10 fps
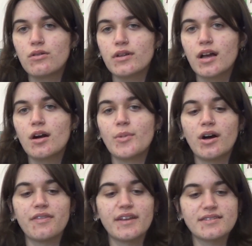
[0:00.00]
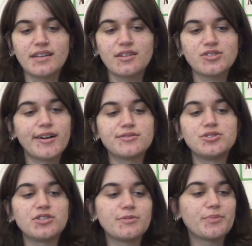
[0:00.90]
Like, come on, that's like a childhood
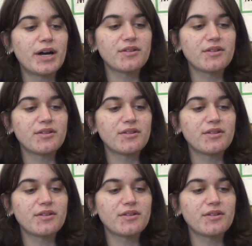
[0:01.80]
dream of mine.